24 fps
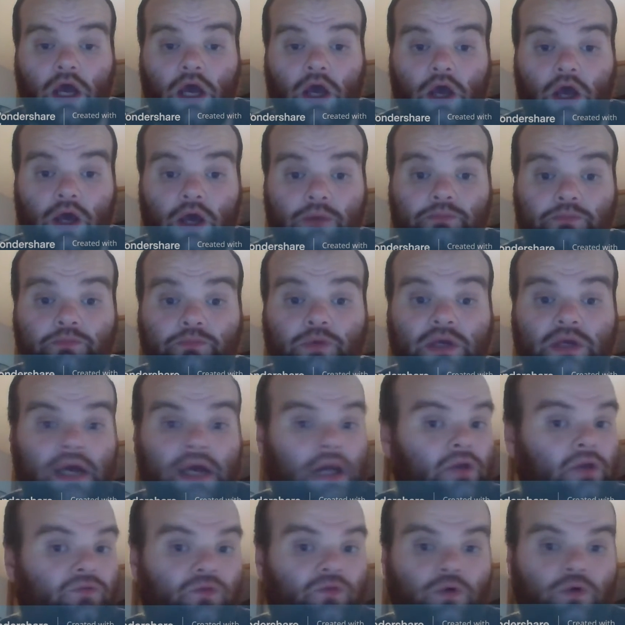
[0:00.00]

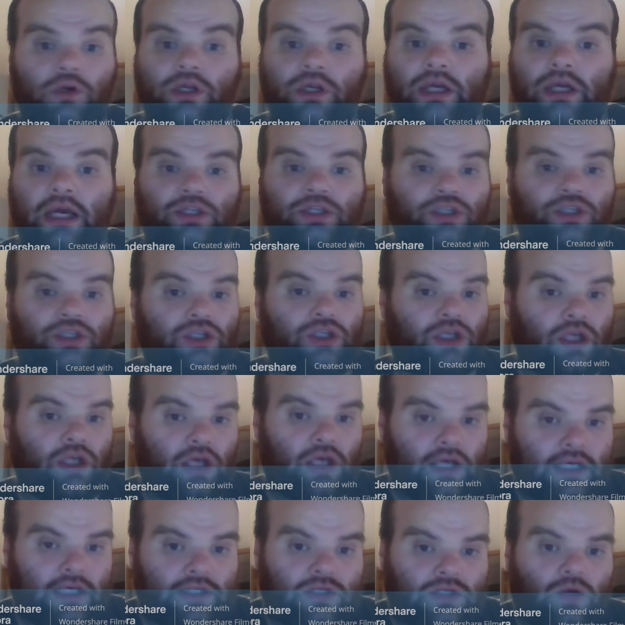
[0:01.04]
Californication
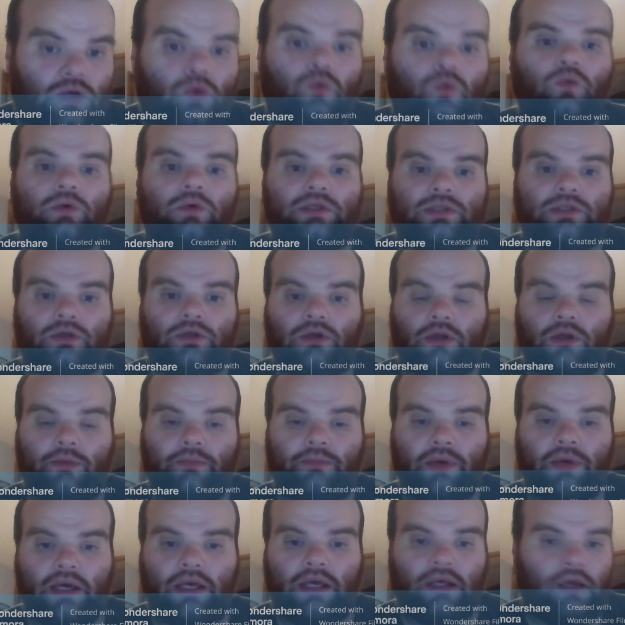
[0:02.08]
is always going to
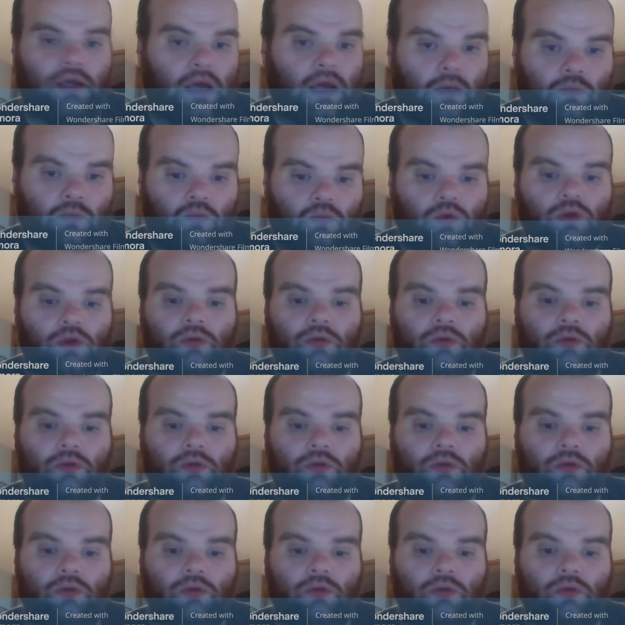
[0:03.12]
be and